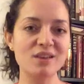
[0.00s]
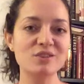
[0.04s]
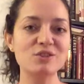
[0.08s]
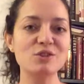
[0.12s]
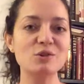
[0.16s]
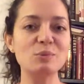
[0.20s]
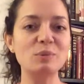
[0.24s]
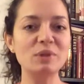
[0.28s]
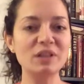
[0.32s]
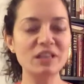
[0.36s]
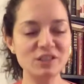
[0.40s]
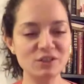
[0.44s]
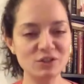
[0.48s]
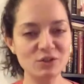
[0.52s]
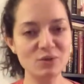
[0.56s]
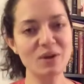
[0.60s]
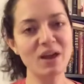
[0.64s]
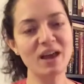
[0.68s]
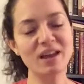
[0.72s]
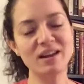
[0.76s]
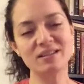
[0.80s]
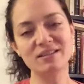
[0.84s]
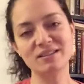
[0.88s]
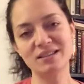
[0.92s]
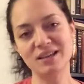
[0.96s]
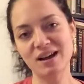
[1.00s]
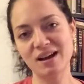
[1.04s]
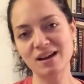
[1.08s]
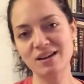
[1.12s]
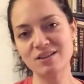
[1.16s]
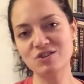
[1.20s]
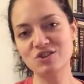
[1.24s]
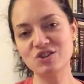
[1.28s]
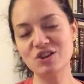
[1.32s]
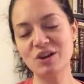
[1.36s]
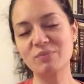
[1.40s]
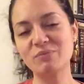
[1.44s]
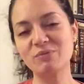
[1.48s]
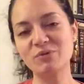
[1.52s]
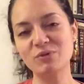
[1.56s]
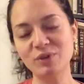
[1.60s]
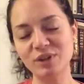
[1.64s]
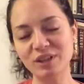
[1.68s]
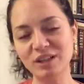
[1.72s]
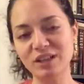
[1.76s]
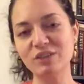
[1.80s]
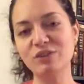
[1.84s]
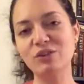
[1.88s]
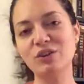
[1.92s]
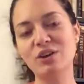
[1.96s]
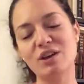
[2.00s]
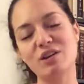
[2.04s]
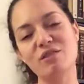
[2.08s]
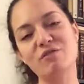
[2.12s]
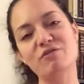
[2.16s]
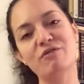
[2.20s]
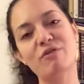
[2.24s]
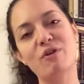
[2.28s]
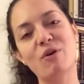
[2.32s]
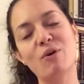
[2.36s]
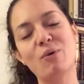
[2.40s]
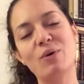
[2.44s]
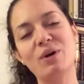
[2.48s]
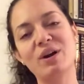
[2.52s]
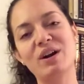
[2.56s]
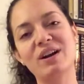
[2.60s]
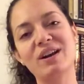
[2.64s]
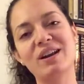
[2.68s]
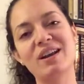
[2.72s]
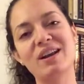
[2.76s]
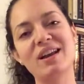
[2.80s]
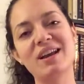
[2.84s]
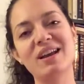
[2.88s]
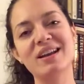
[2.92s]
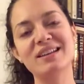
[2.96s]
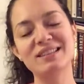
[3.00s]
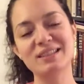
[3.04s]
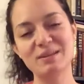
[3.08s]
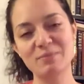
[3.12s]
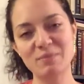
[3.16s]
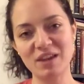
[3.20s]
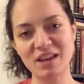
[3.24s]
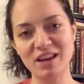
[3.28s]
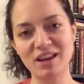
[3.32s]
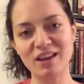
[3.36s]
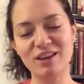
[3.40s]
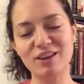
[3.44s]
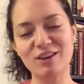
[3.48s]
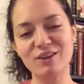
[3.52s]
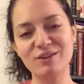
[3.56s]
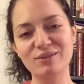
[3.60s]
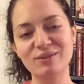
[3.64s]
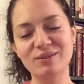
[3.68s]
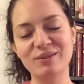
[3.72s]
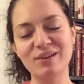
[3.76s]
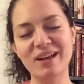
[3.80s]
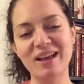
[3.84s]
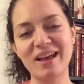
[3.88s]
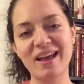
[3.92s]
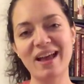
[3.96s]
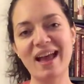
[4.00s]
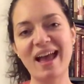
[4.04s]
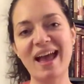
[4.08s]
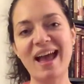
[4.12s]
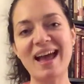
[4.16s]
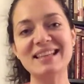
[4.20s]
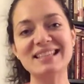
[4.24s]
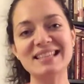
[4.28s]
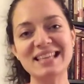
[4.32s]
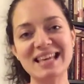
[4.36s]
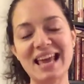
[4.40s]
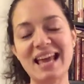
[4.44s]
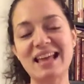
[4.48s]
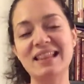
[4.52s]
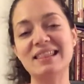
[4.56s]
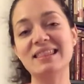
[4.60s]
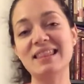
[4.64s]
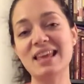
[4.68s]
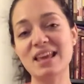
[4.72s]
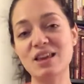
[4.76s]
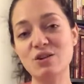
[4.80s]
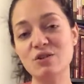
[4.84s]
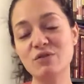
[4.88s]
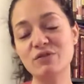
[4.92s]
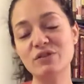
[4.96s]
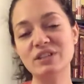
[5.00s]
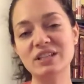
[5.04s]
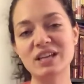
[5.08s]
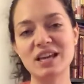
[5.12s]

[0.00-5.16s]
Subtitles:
So please do get in touch. I'm really looking forward to meeting you. And again, thank you for